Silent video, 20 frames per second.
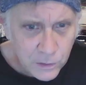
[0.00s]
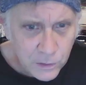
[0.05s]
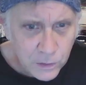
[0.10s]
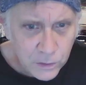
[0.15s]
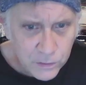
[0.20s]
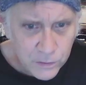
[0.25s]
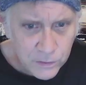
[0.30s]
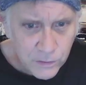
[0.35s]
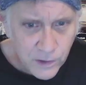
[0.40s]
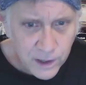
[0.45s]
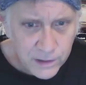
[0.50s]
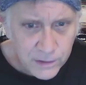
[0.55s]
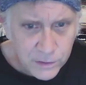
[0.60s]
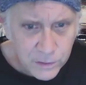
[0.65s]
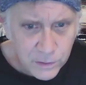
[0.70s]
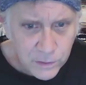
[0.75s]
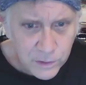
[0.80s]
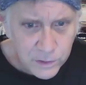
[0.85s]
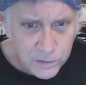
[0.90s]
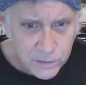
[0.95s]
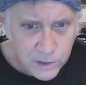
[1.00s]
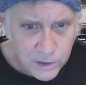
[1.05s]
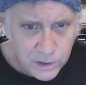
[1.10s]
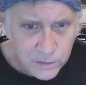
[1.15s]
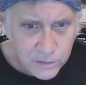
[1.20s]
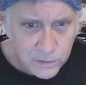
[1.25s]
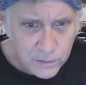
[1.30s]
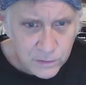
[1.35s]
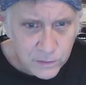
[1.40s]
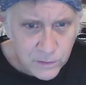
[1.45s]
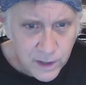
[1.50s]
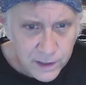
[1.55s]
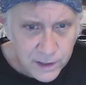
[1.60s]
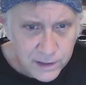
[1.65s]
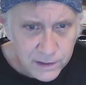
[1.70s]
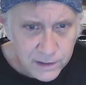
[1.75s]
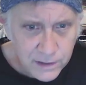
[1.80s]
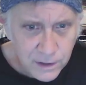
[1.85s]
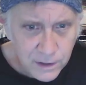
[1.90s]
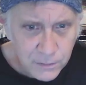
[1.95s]
Israel's right to exist
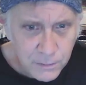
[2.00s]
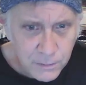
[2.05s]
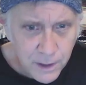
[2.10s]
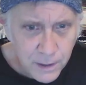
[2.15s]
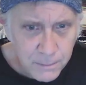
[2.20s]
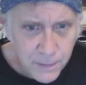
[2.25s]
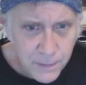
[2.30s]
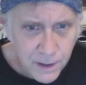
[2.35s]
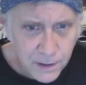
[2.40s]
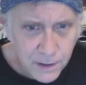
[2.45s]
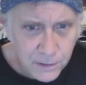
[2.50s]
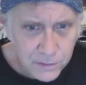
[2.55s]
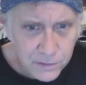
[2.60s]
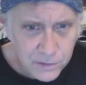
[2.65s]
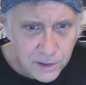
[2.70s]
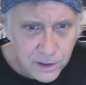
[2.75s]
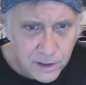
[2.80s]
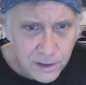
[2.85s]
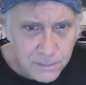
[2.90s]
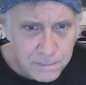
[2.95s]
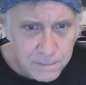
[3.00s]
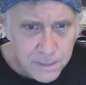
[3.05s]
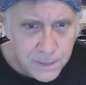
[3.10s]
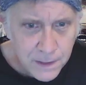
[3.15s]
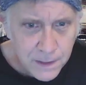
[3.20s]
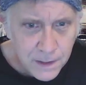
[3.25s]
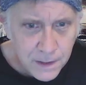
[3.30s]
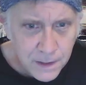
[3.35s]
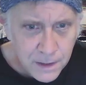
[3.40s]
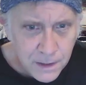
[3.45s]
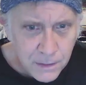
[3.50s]
was recognized by Palestine,